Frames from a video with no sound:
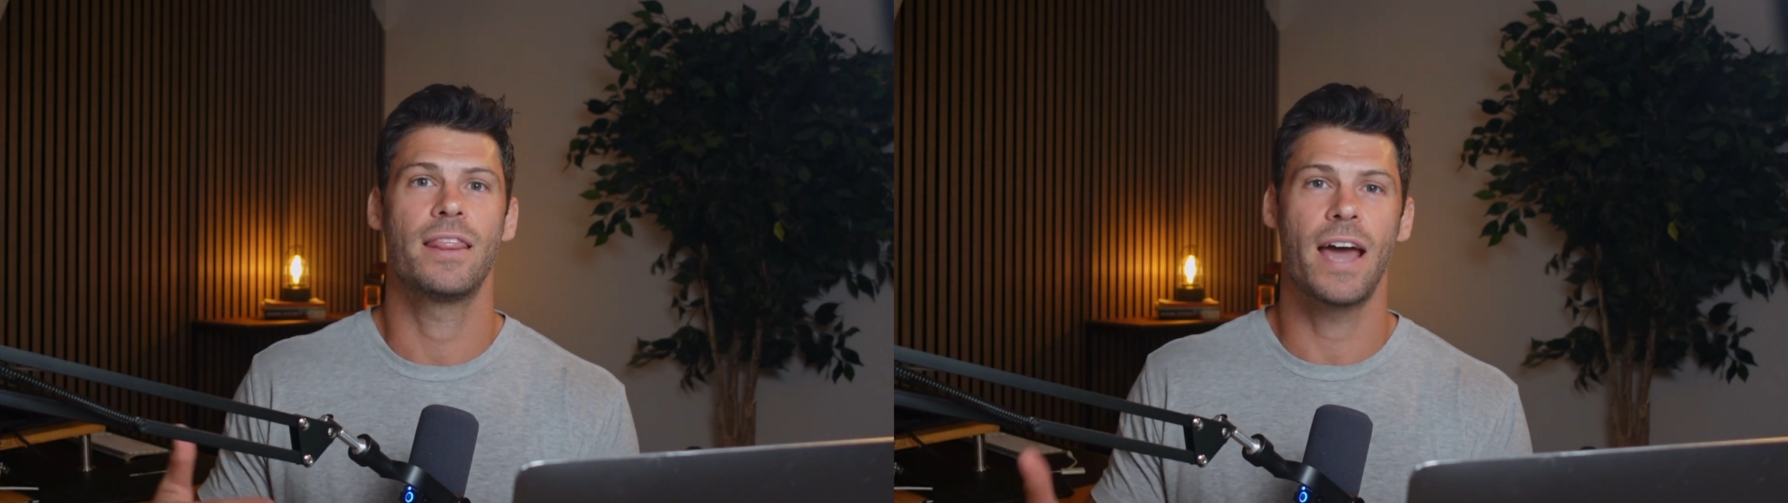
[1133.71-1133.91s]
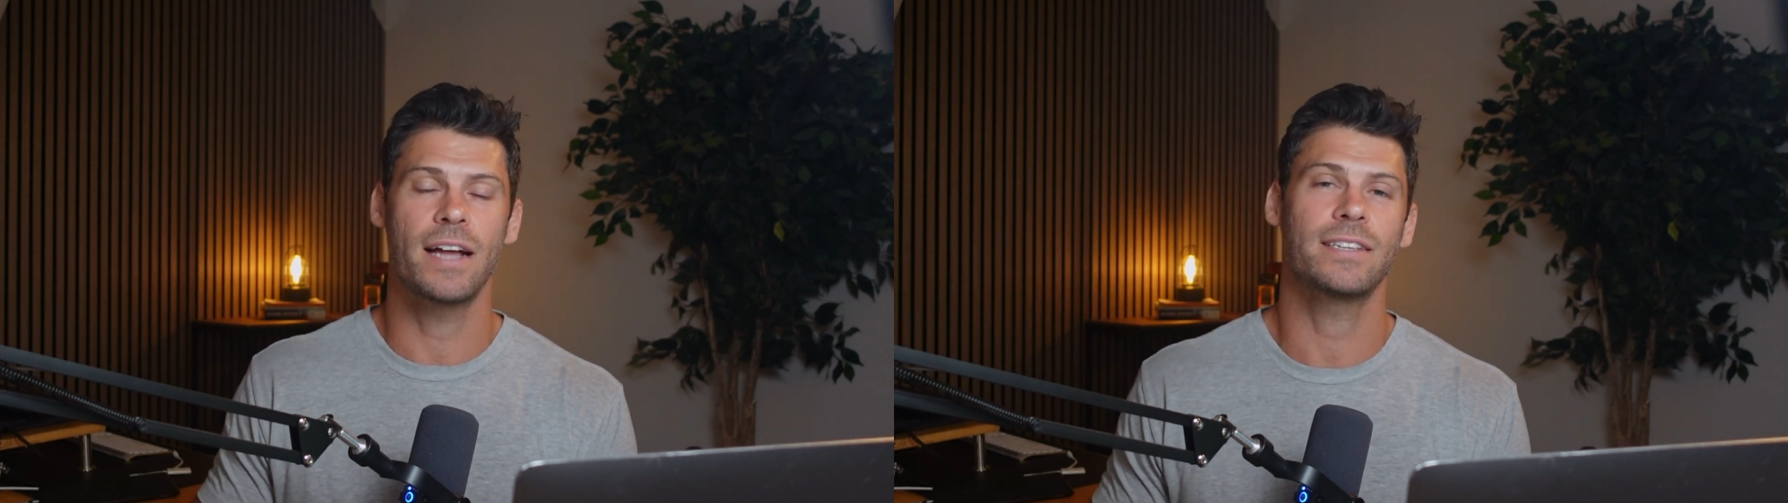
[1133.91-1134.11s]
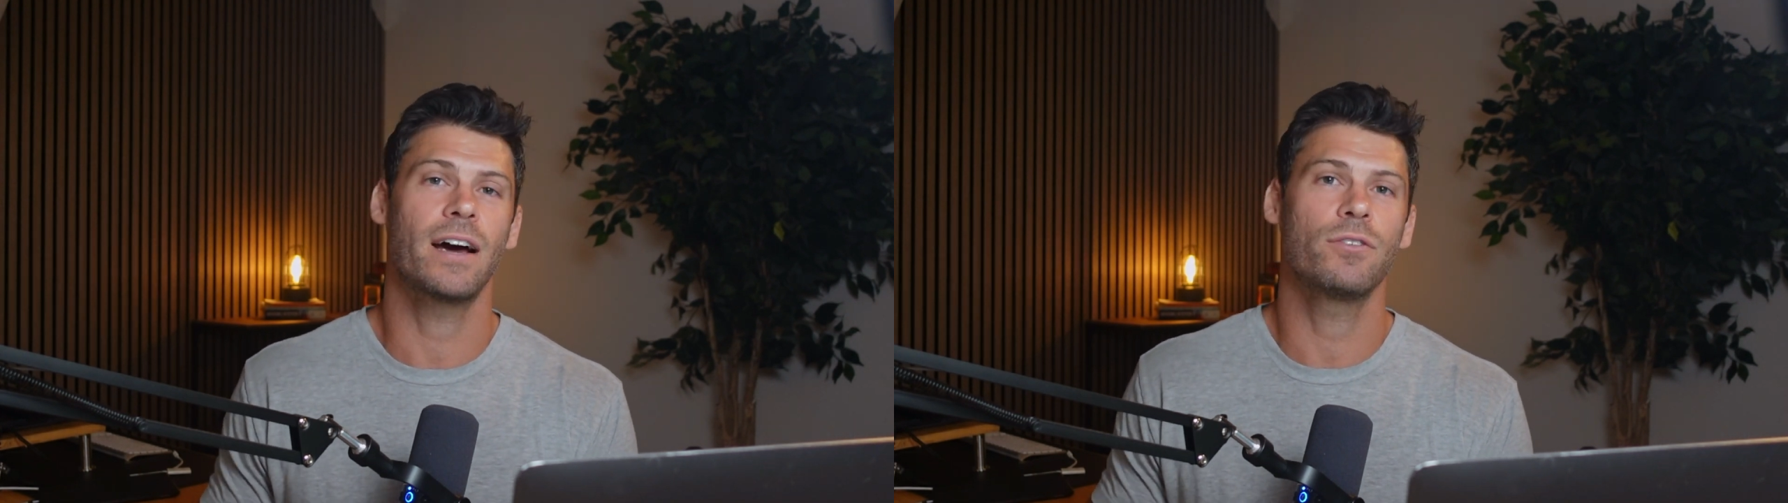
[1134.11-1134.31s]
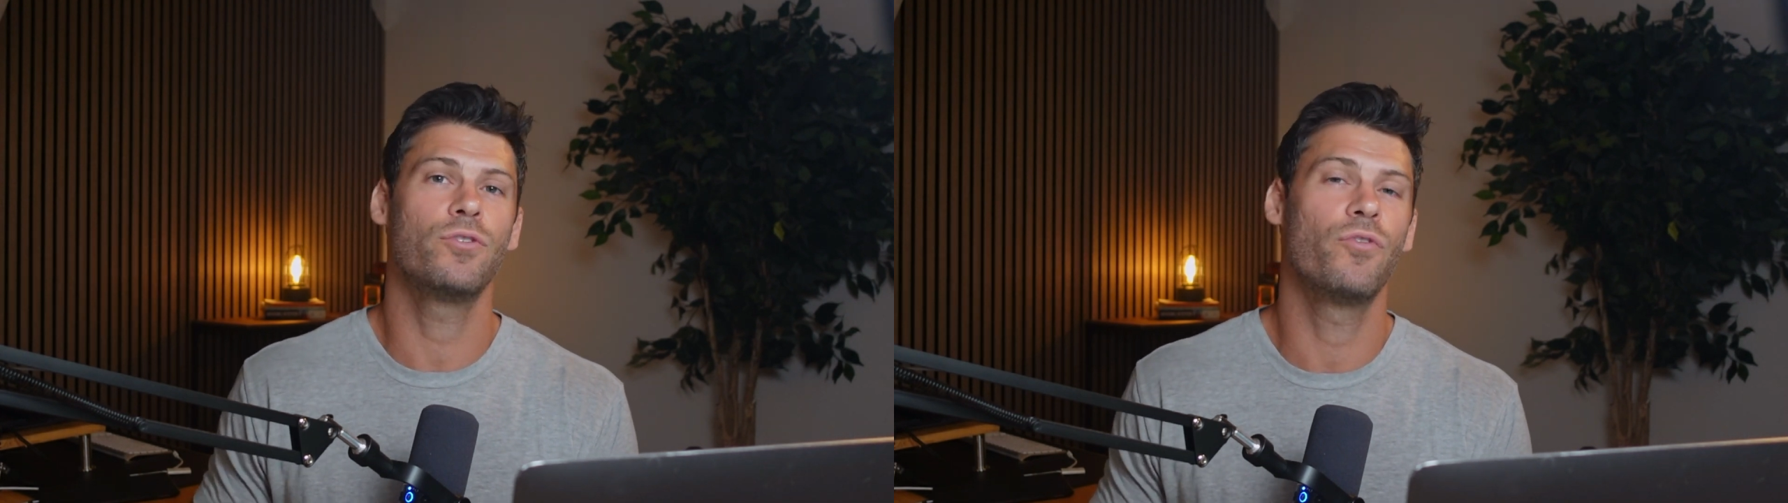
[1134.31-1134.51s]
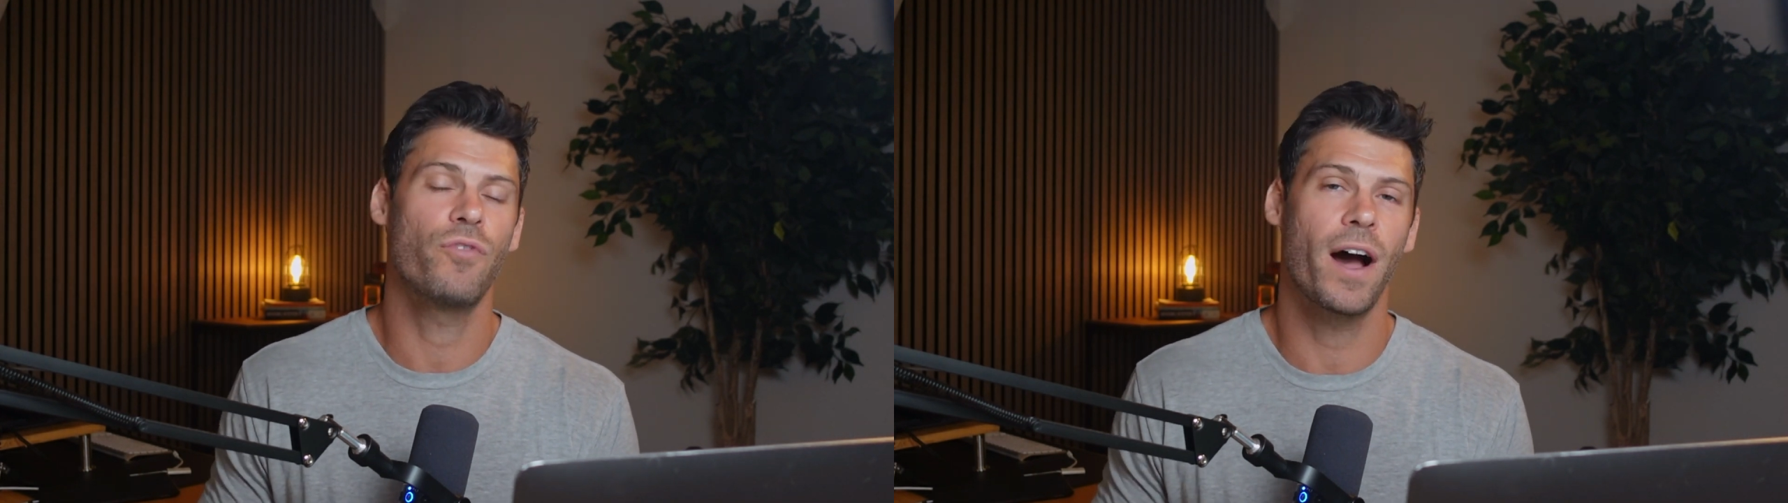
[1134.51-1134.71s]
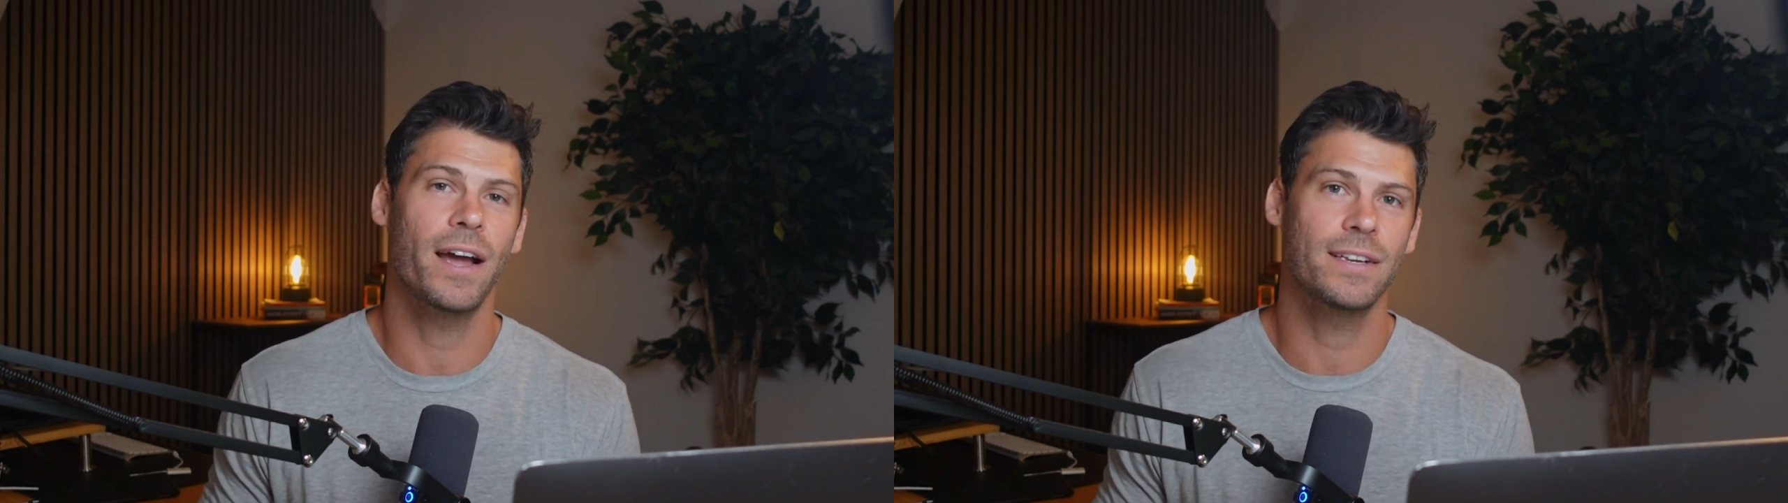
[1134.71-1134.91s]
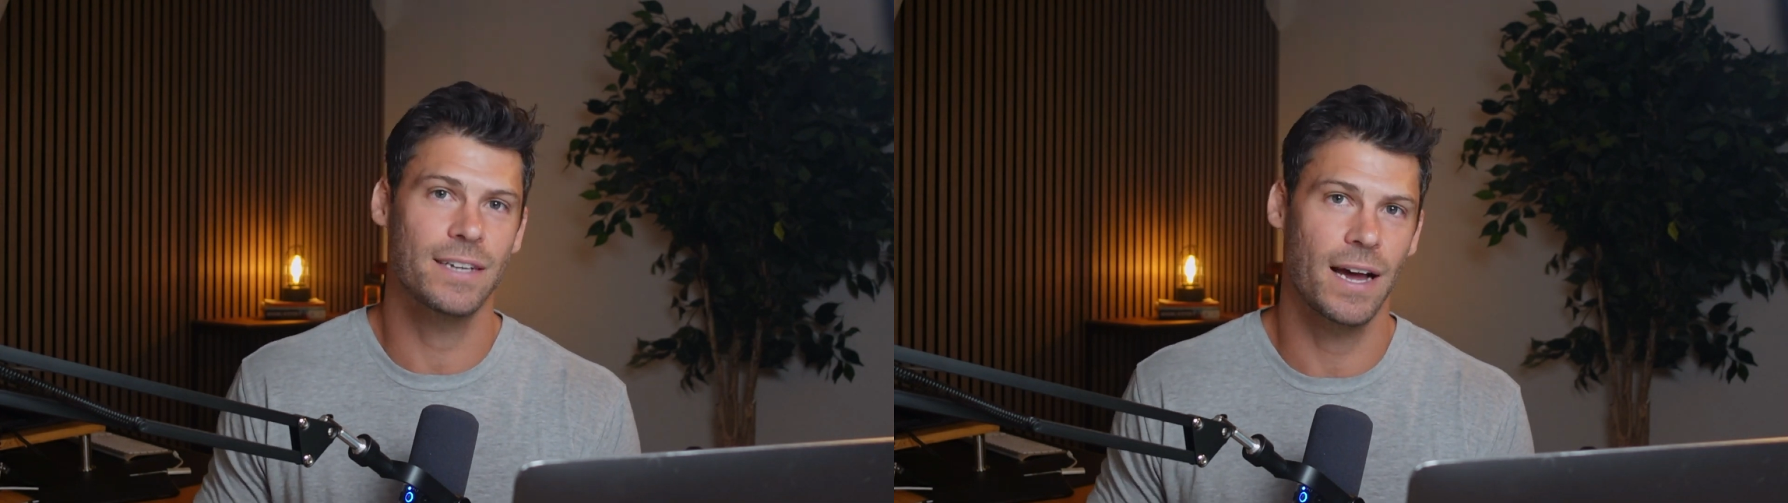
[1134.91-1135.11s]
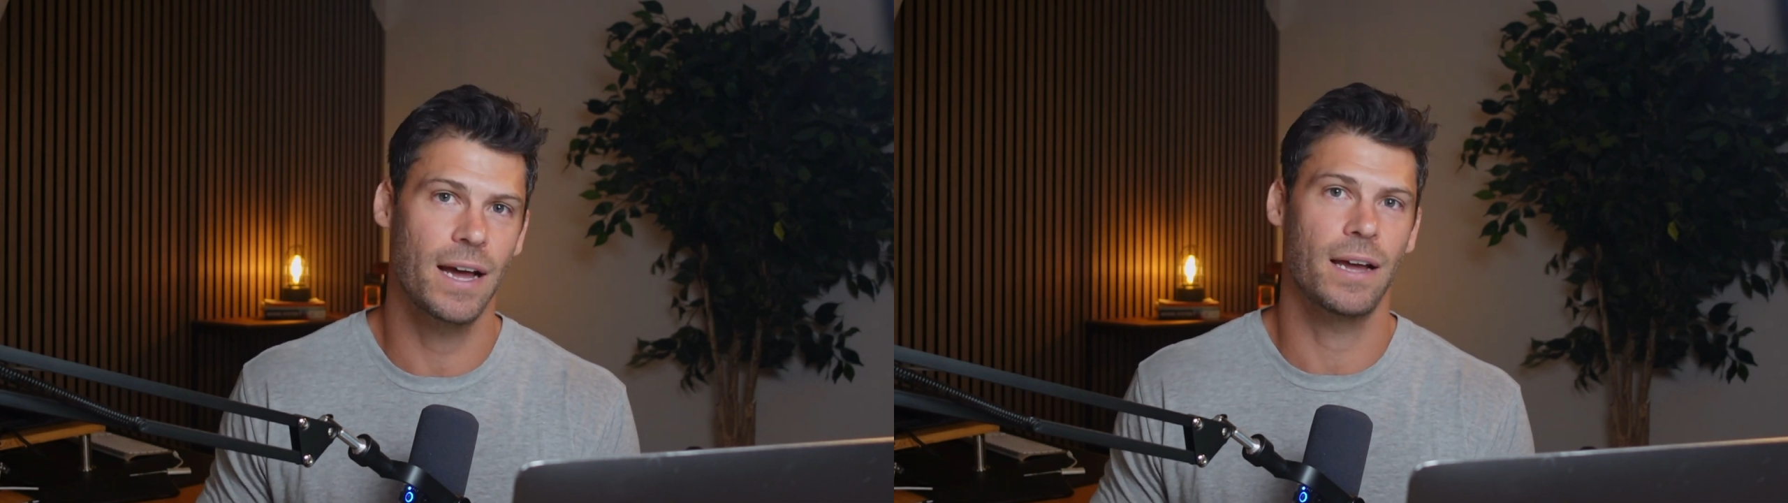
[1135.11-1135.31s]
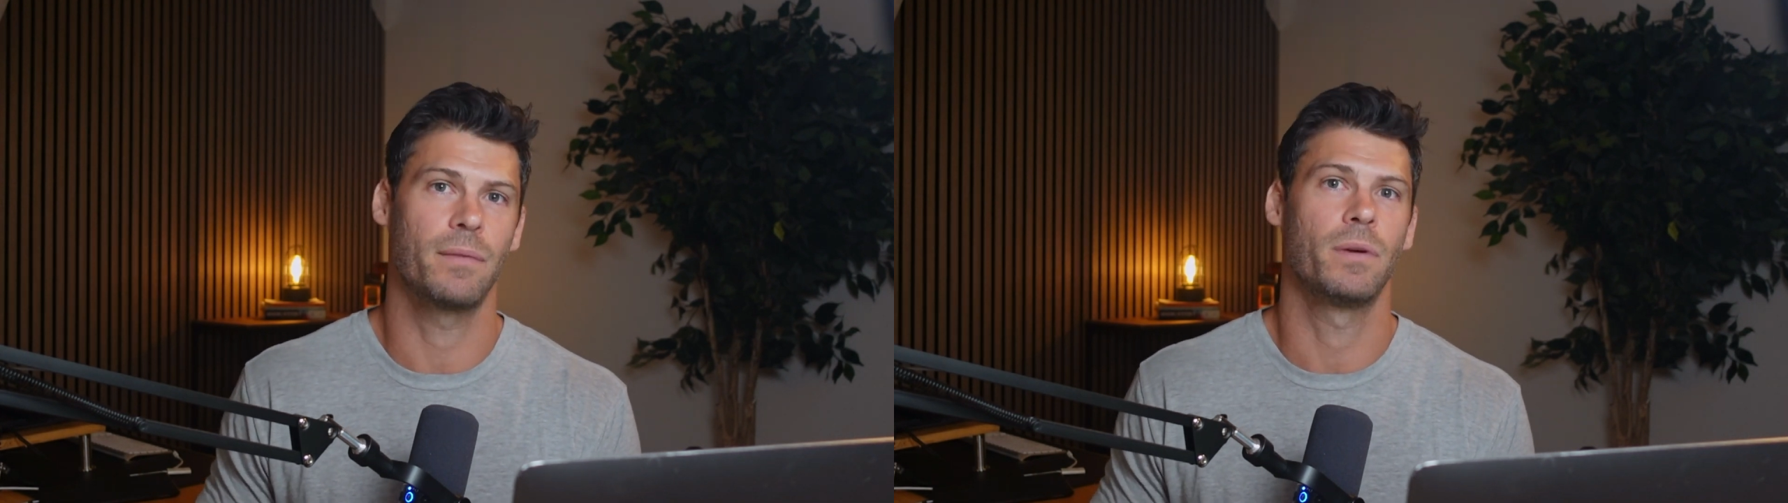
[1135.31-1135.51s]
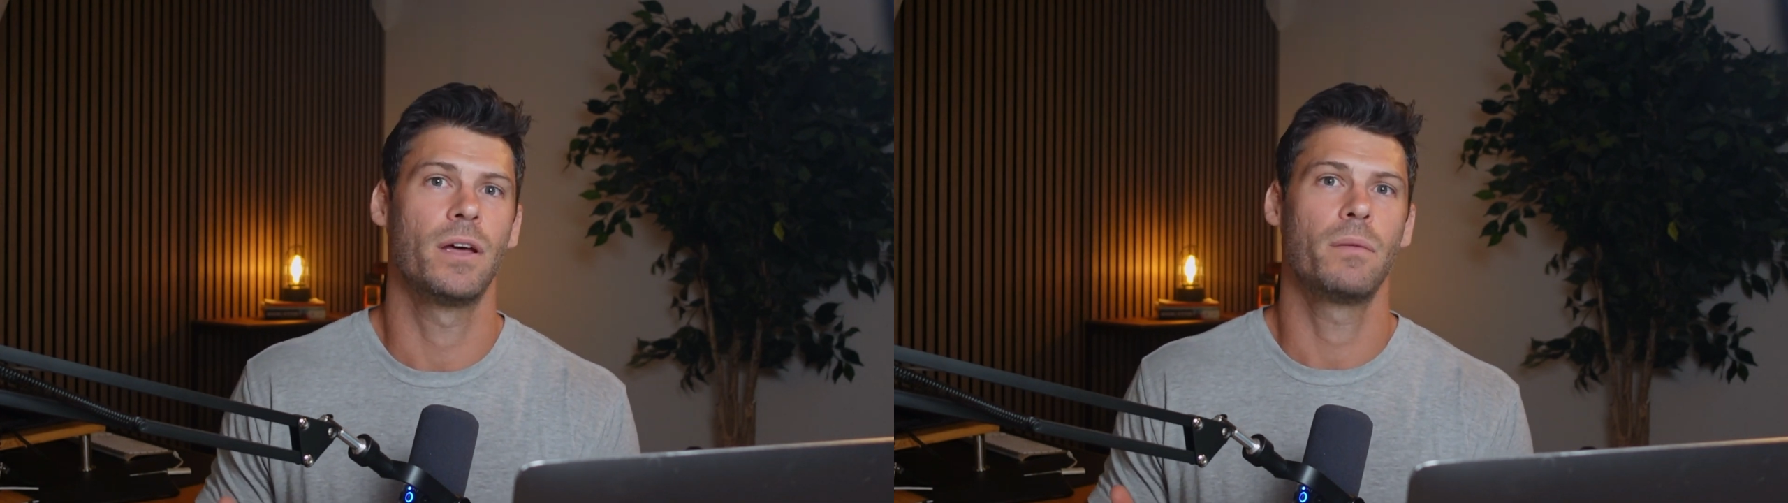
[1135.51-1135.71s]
That's how you find time,